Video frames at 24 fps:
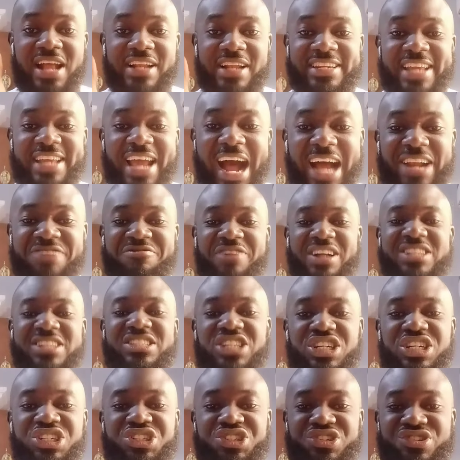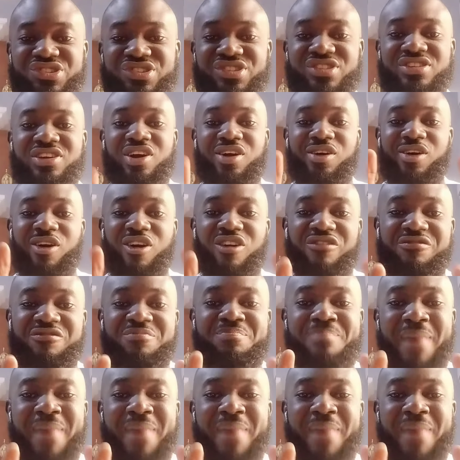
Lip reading: The advantages of